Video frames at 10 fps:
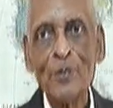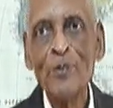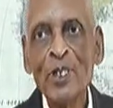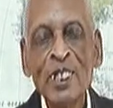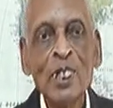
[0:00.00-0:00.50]

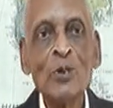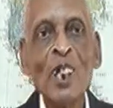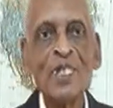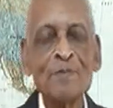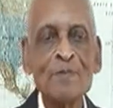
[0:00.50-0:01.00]
We need
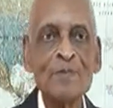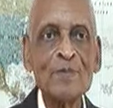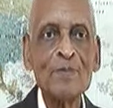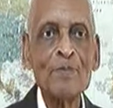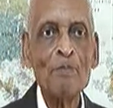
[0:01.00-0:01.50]
what?
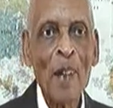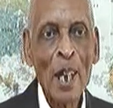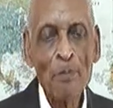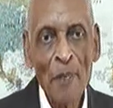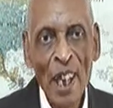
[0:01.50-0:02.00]

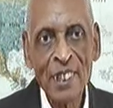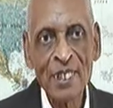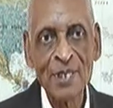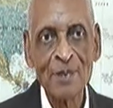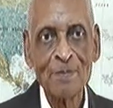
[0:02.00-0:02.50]

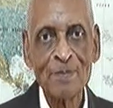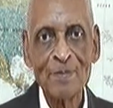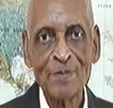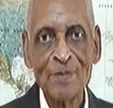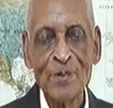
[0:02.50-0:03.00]
Mathematics,
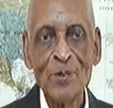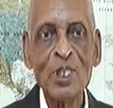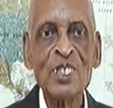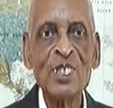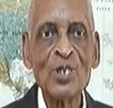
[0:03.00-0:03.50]
which
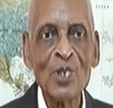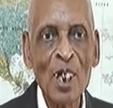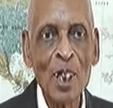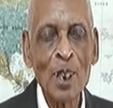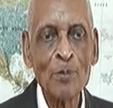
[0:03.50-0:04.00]
is
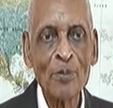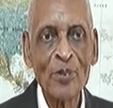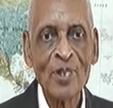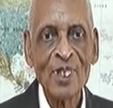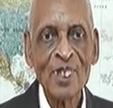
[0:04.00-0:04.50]
Islam,
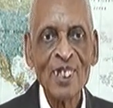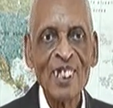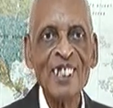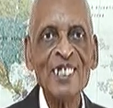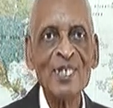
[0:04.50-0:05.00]

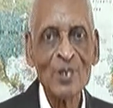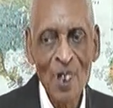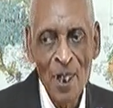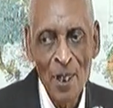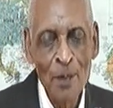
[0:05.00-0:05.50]
and
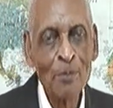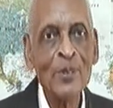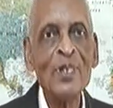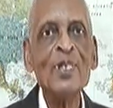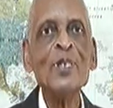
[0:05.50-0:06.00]
Islam,
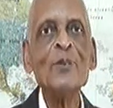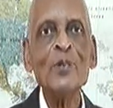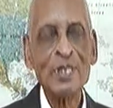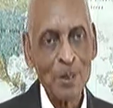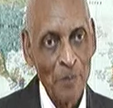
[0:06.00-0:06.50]

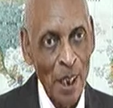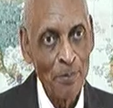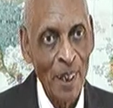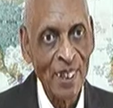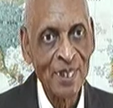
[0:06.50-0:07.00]
which is mathematics.